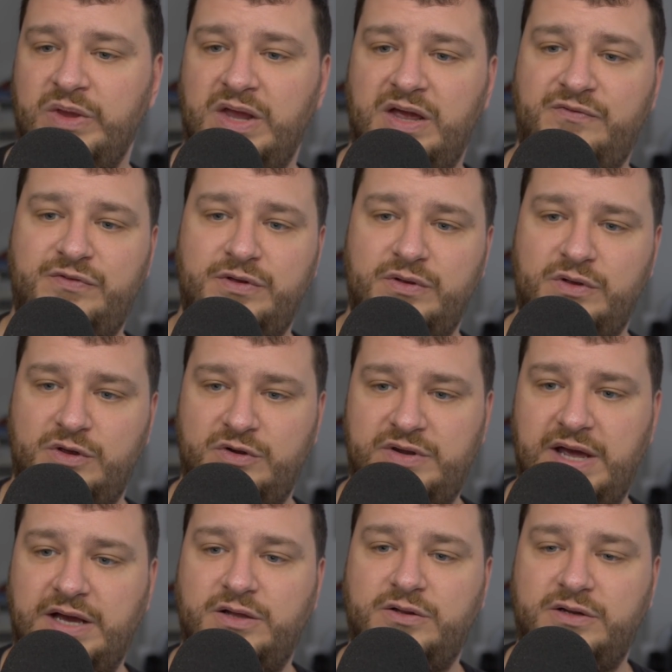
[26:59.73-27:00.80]
if you
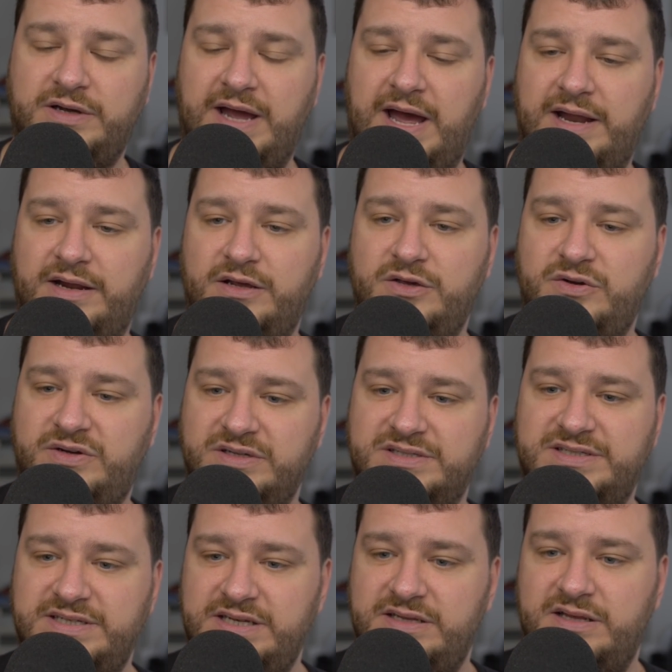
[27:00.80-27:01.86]
take a look at it, you can
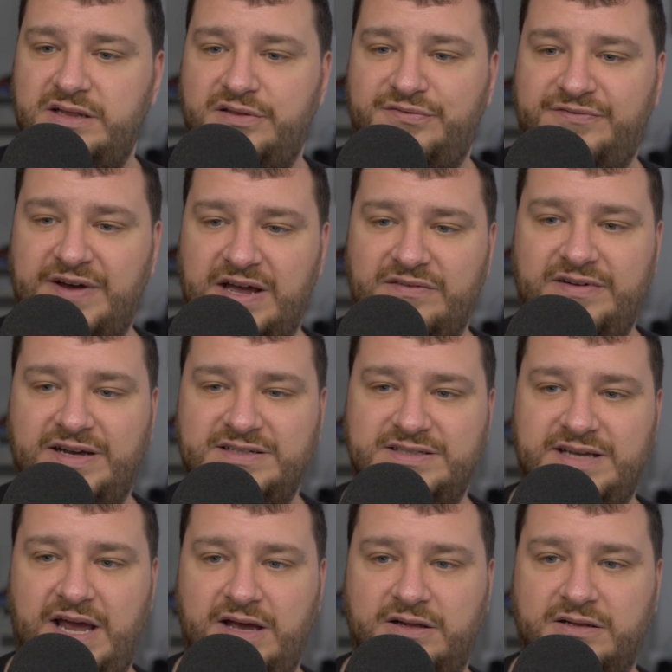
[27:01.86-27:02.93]
see that the 5x
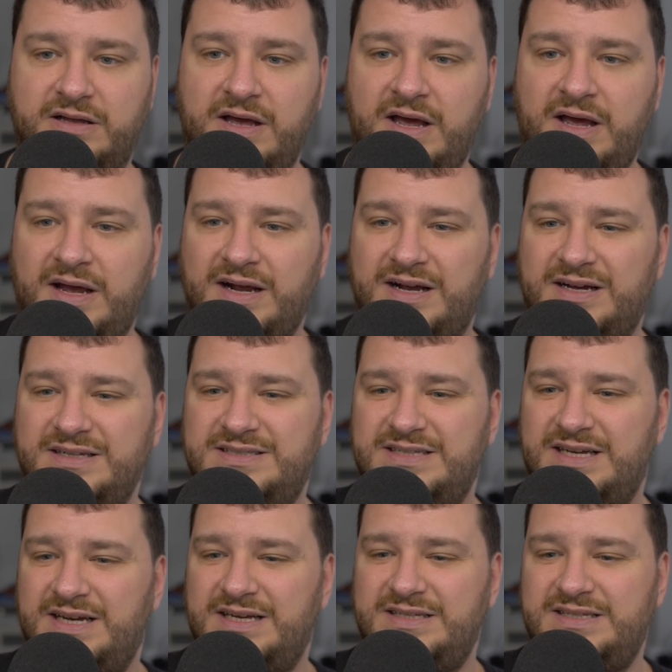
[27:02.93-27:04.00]
scale cuts
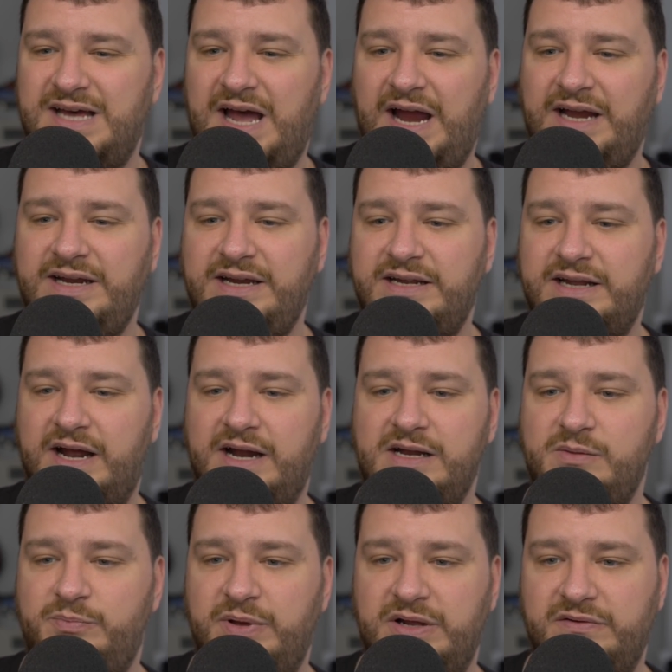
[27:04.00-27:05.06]
a tiny,
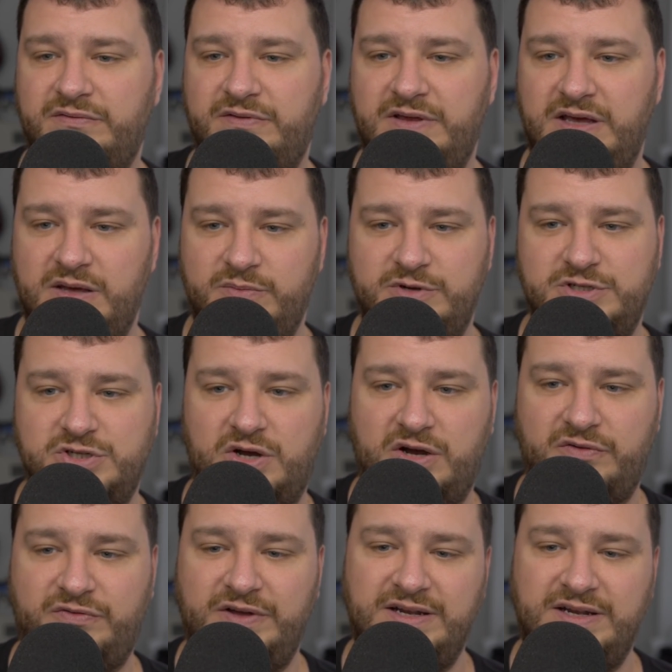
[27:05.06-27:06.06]
tiny bit of the image off.